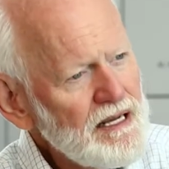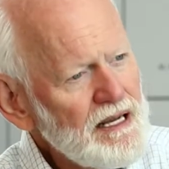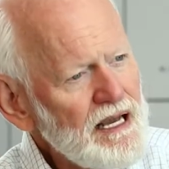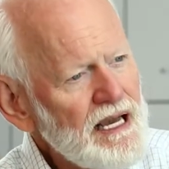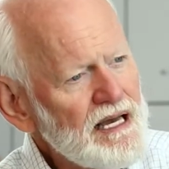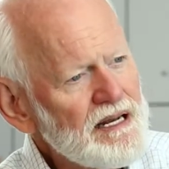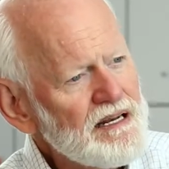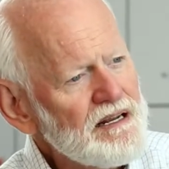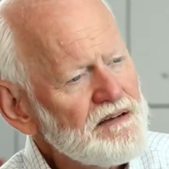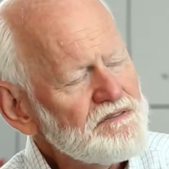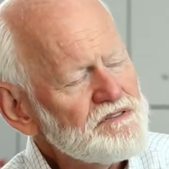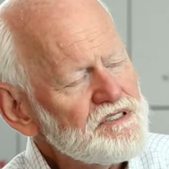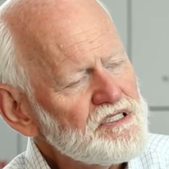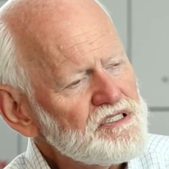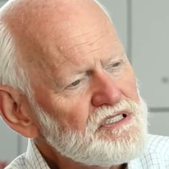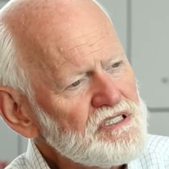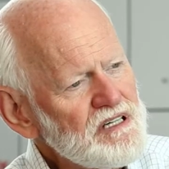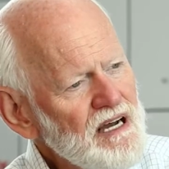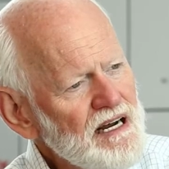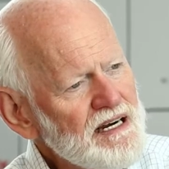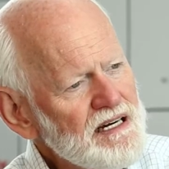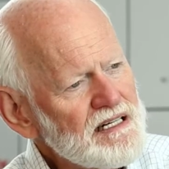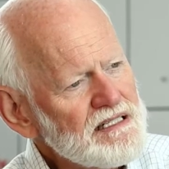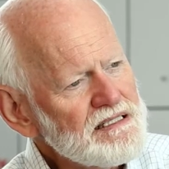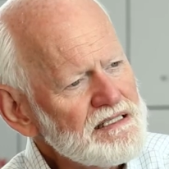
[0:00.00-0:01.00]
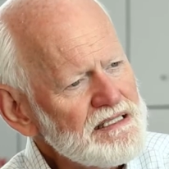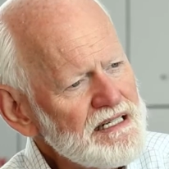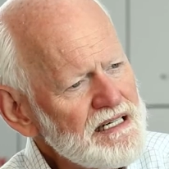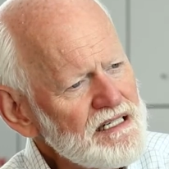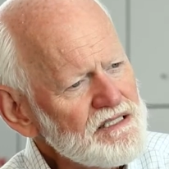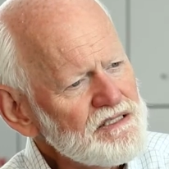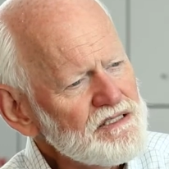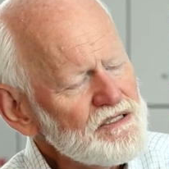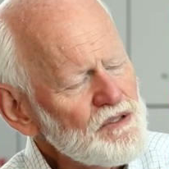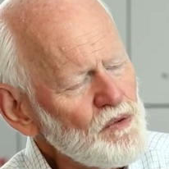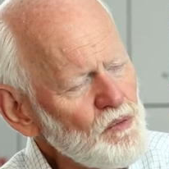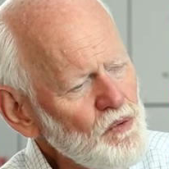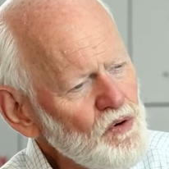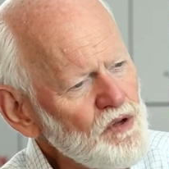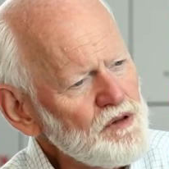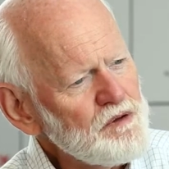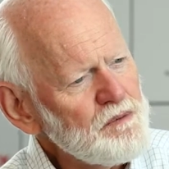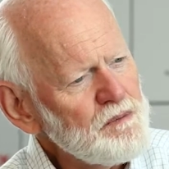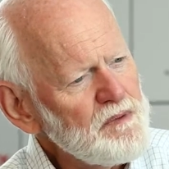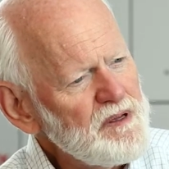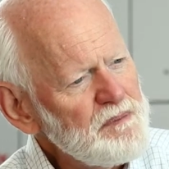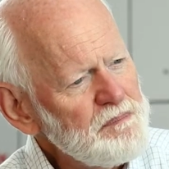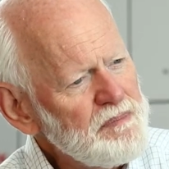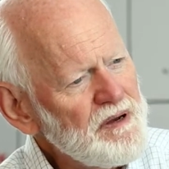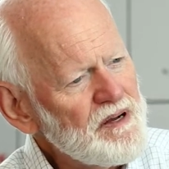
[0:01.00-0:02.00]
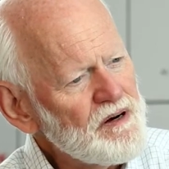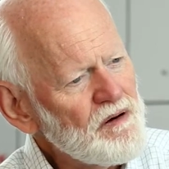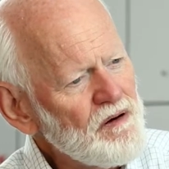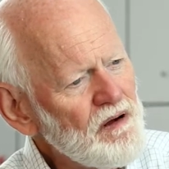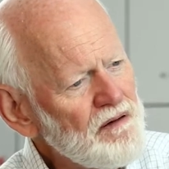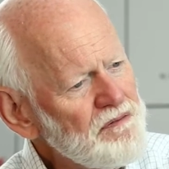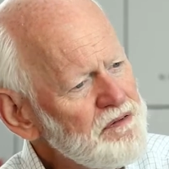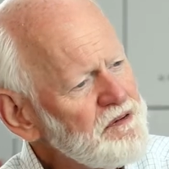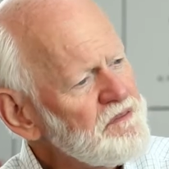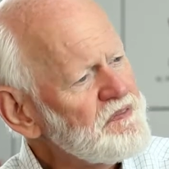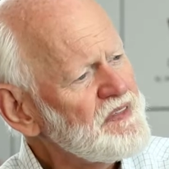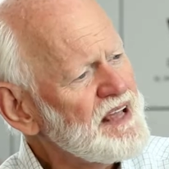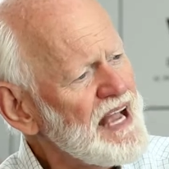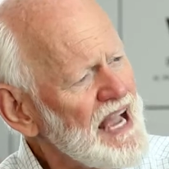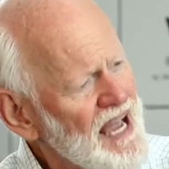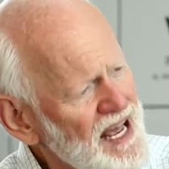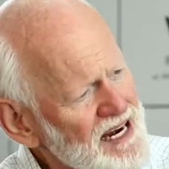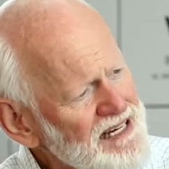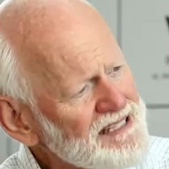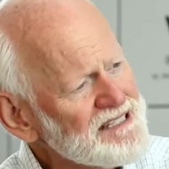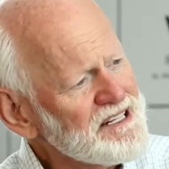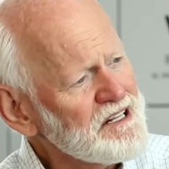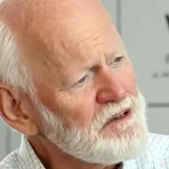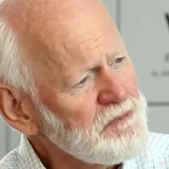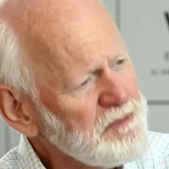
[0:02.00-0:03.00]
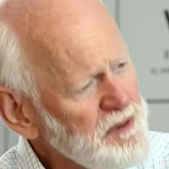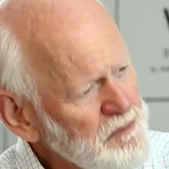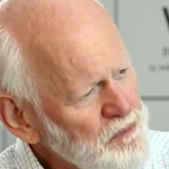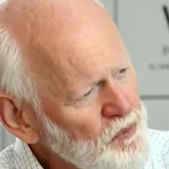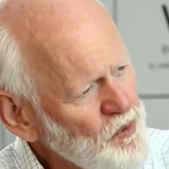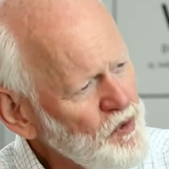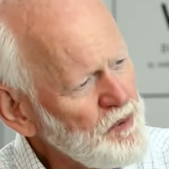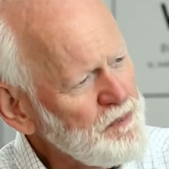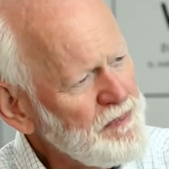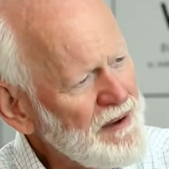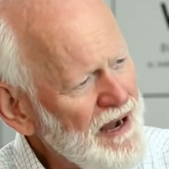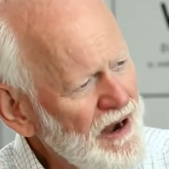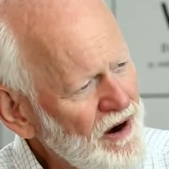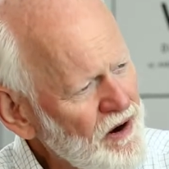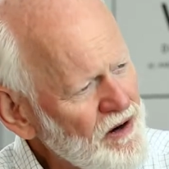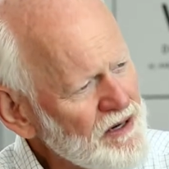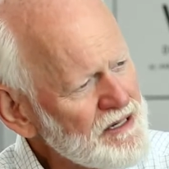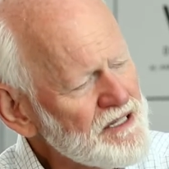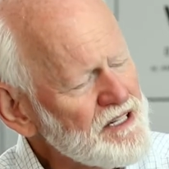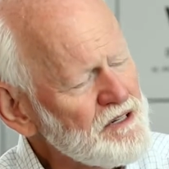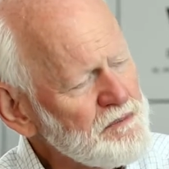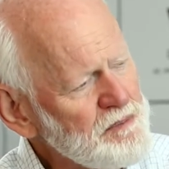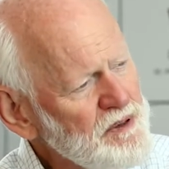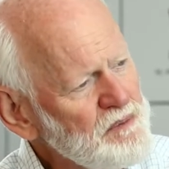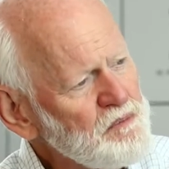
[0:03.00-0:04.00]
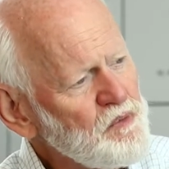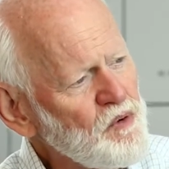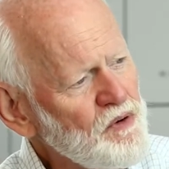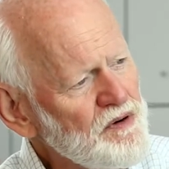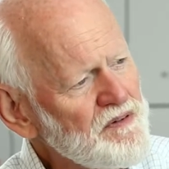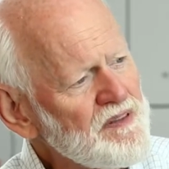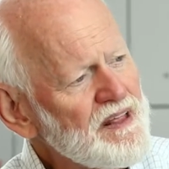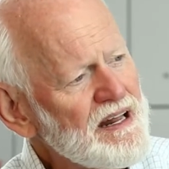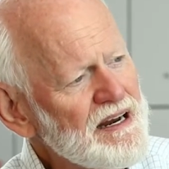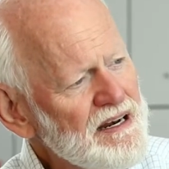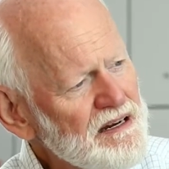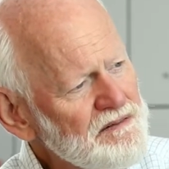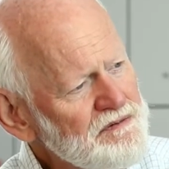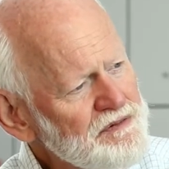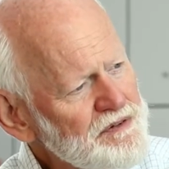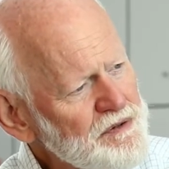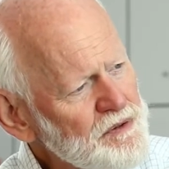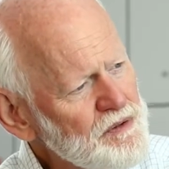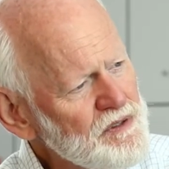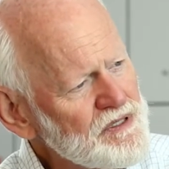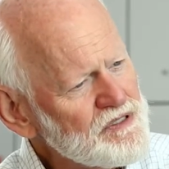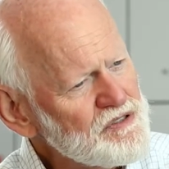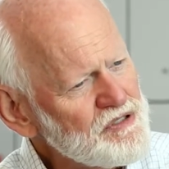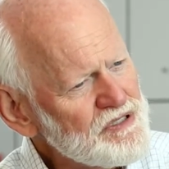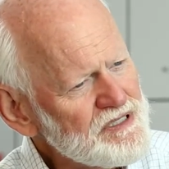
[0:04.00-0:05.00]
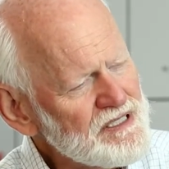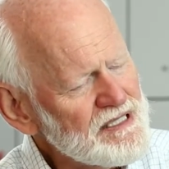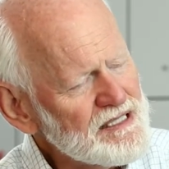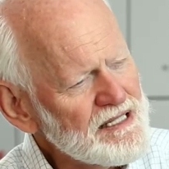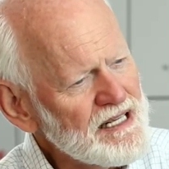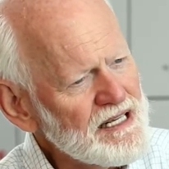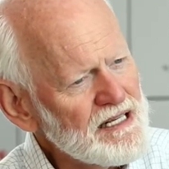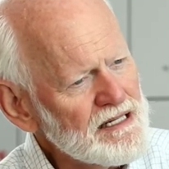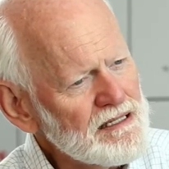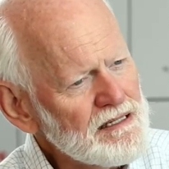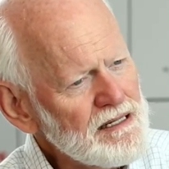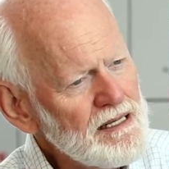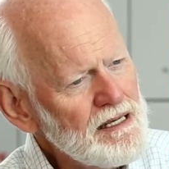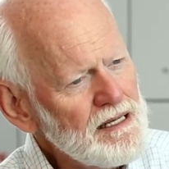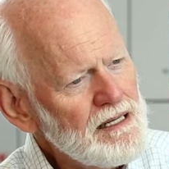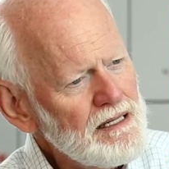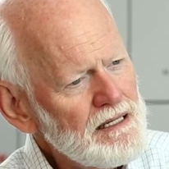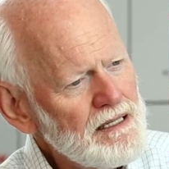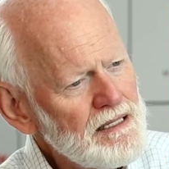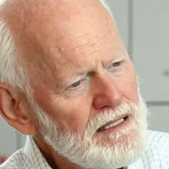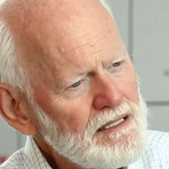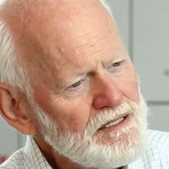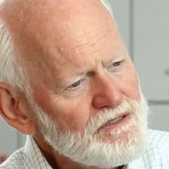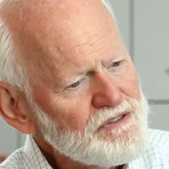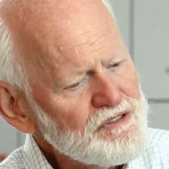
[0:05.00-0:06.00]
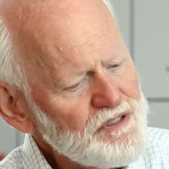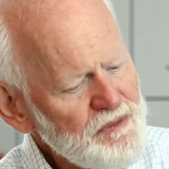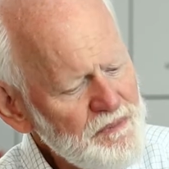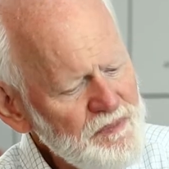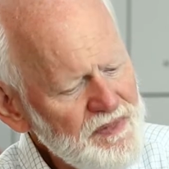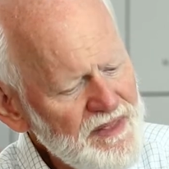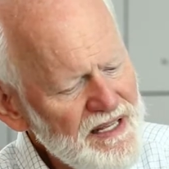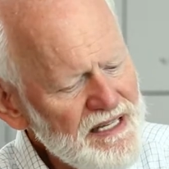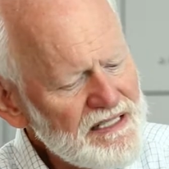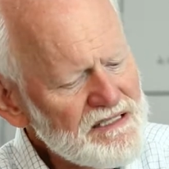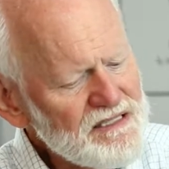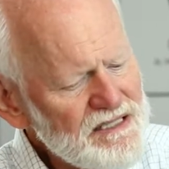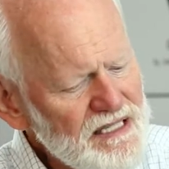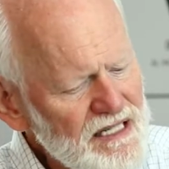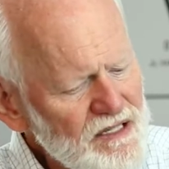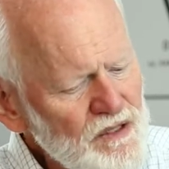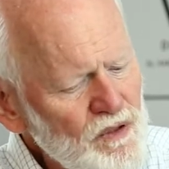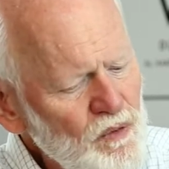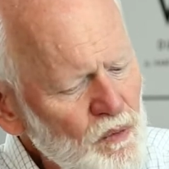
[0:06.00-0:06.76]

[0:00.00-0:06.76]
and have decided, yes, the world would be better off if they had a little bit more power, a little bit more of that influence, and then some things that